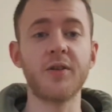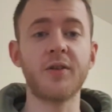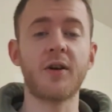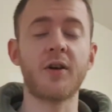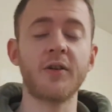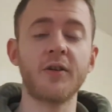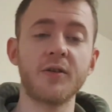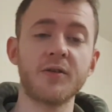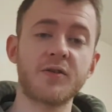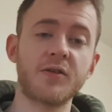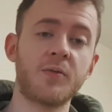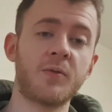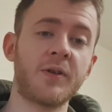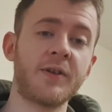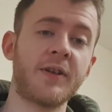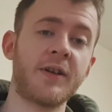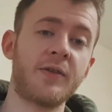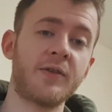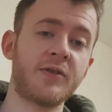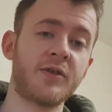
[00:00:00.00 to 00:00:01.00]
I use the one
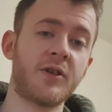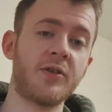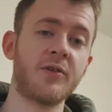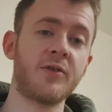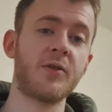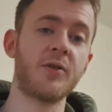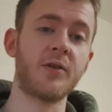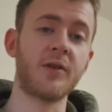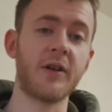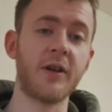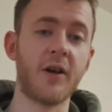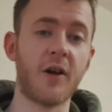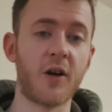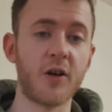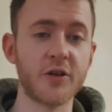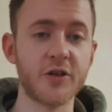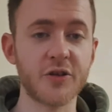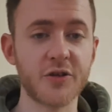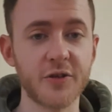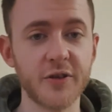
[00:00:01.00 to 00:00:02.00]
that was on Dudley High
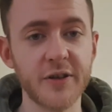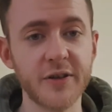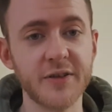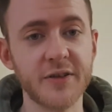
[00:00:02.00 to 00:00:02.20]
Street,